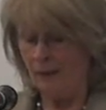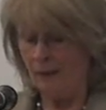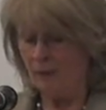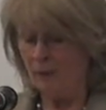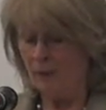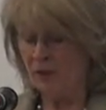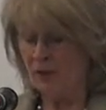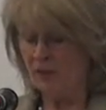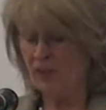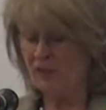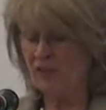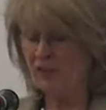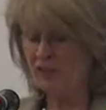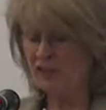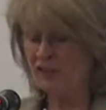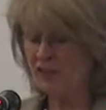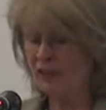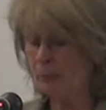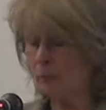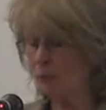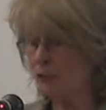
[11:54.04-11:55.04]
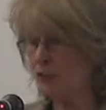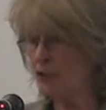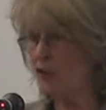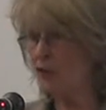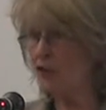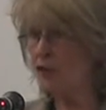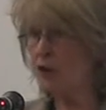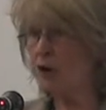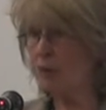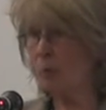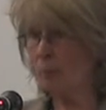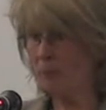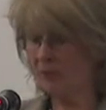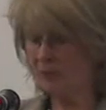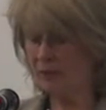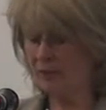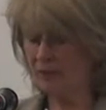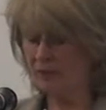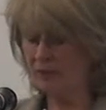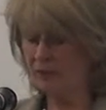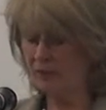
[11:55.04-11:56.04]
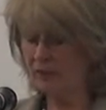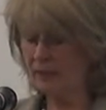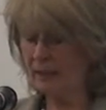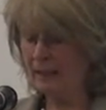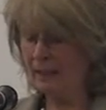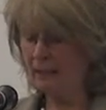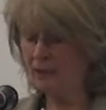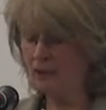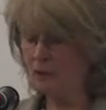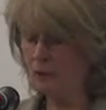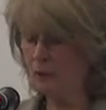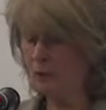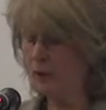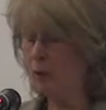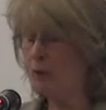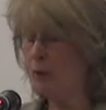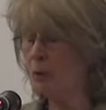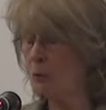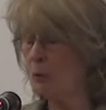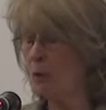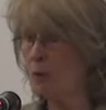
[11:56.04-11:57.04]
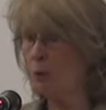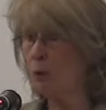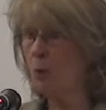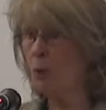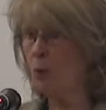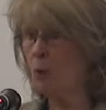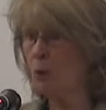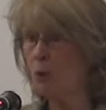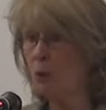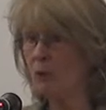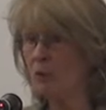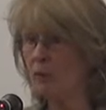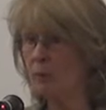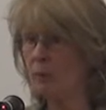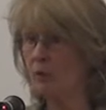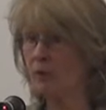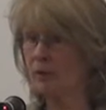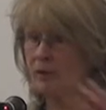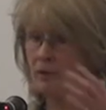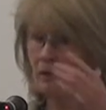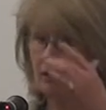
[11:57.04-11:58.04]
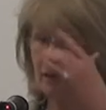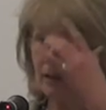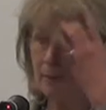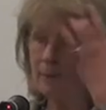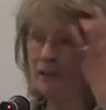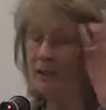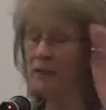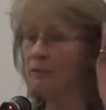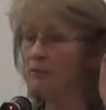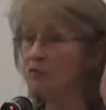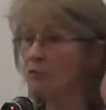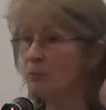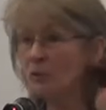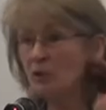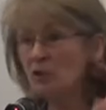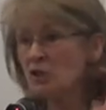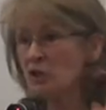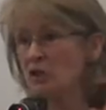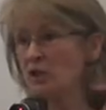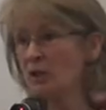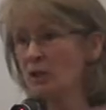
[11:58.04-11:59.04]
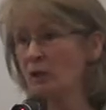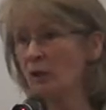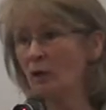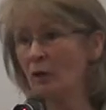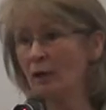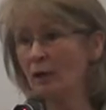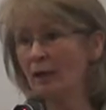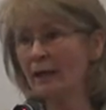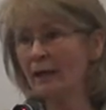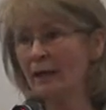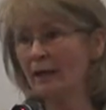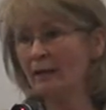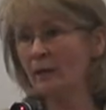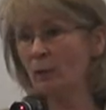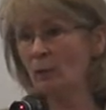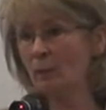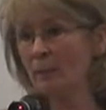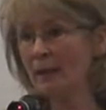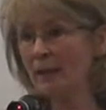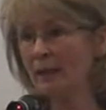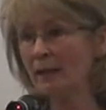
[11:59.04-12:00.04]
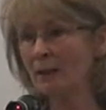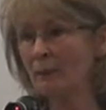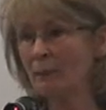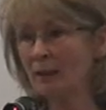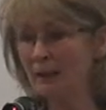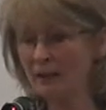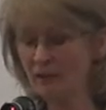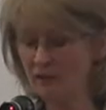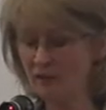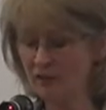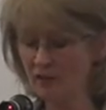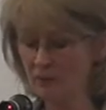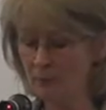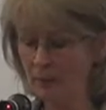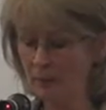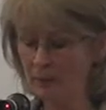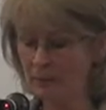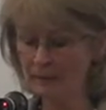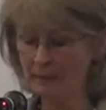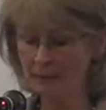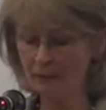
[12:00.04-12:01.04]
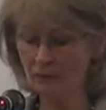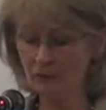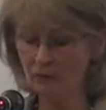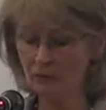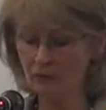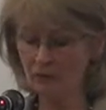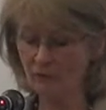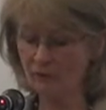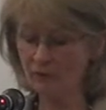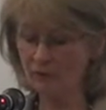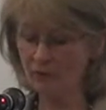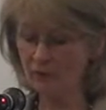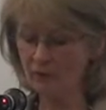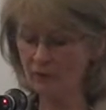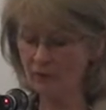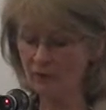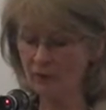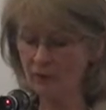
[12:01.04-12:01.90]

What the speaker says: But his attempt to stop this led to a war with Britain. I mean, the British did not like it. They were making plenty of money out of this.